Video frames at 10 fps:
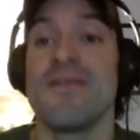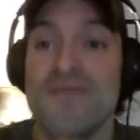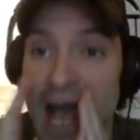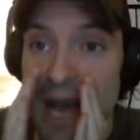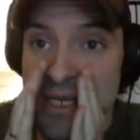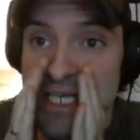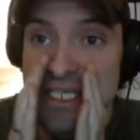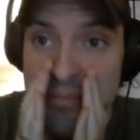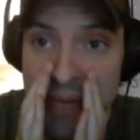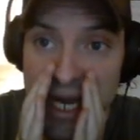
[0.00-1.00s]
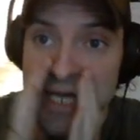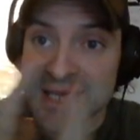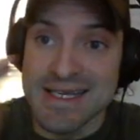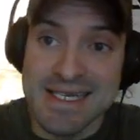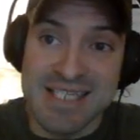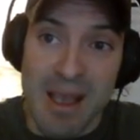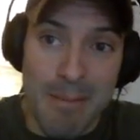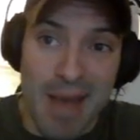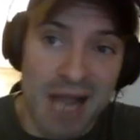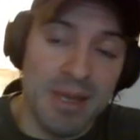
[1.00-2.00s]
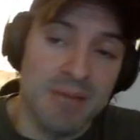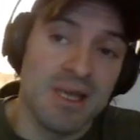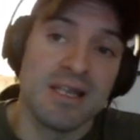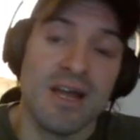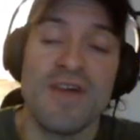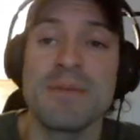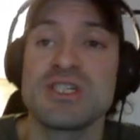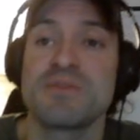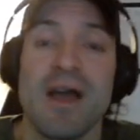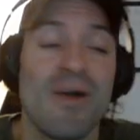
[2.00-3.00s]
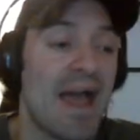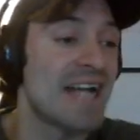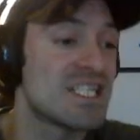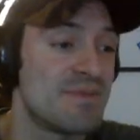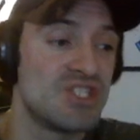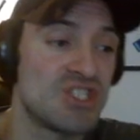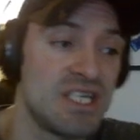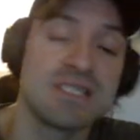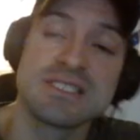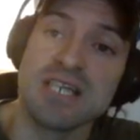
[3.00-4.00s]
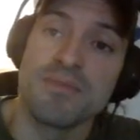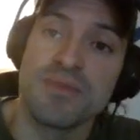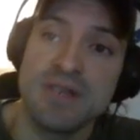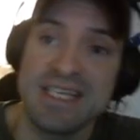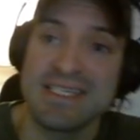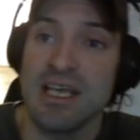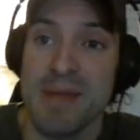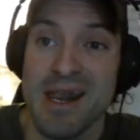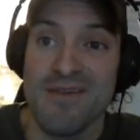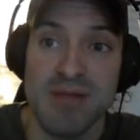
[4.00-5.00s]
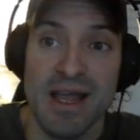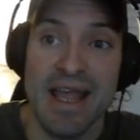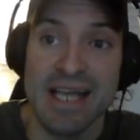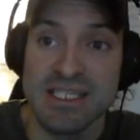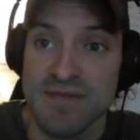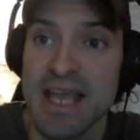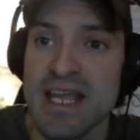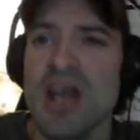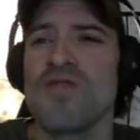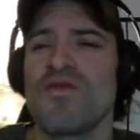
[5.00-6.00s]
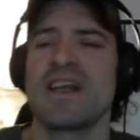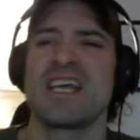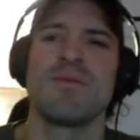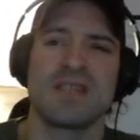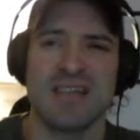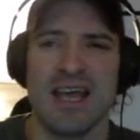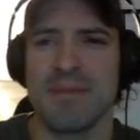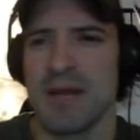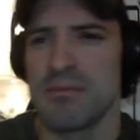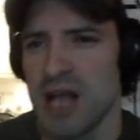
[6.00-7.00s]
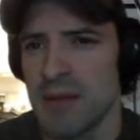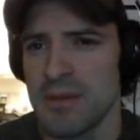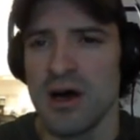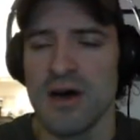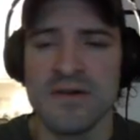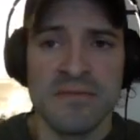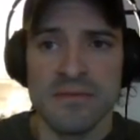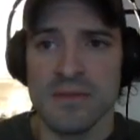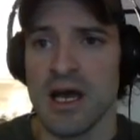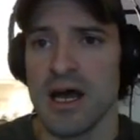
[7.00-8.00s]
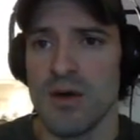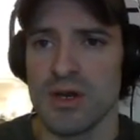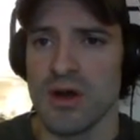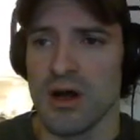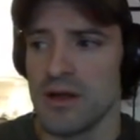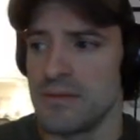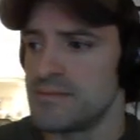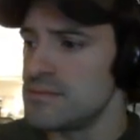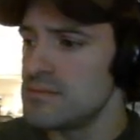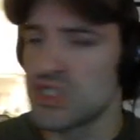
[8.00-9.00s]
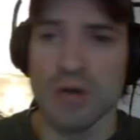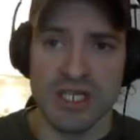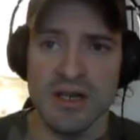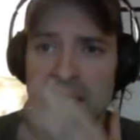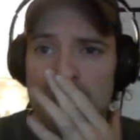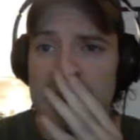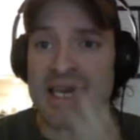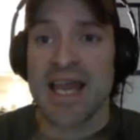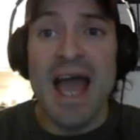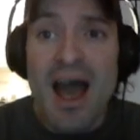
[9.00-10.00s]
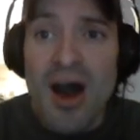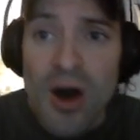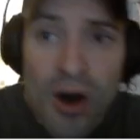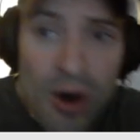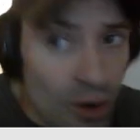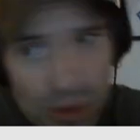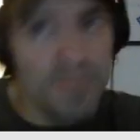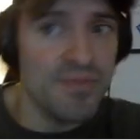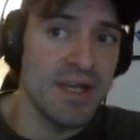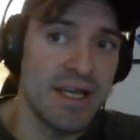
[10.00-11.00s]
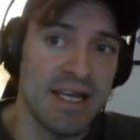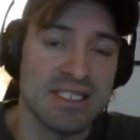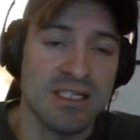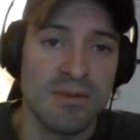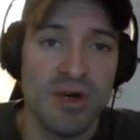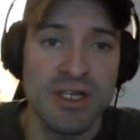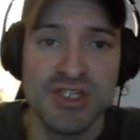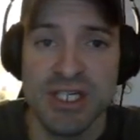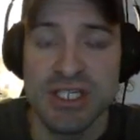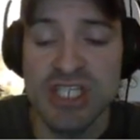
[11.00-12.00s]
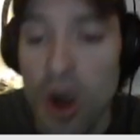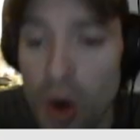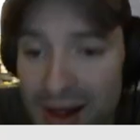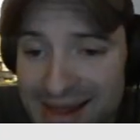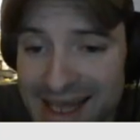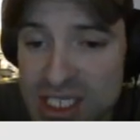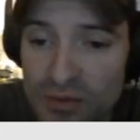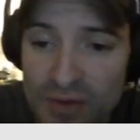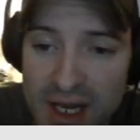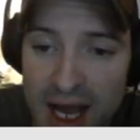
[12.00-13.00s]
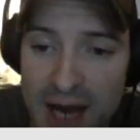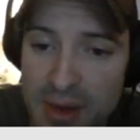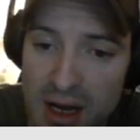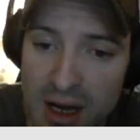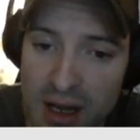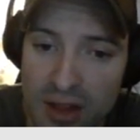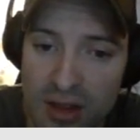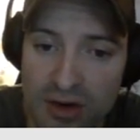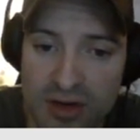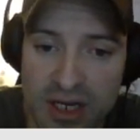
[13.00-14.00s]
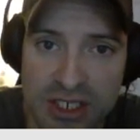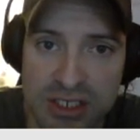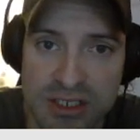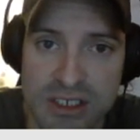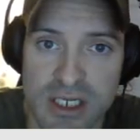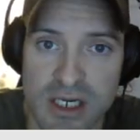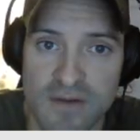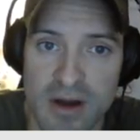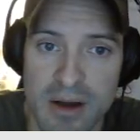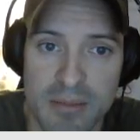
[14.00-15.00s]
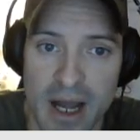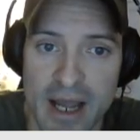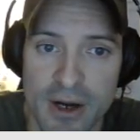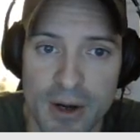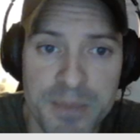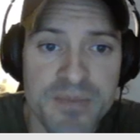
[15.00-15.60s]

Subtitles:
Fabius Bile is back, baby. Now, Fabius Bile has been seeing some decent competitive play as of late, running him with the 10-man blob of, Chosen. But now it gets a little more interesting. So let's read up on the creations of Bile.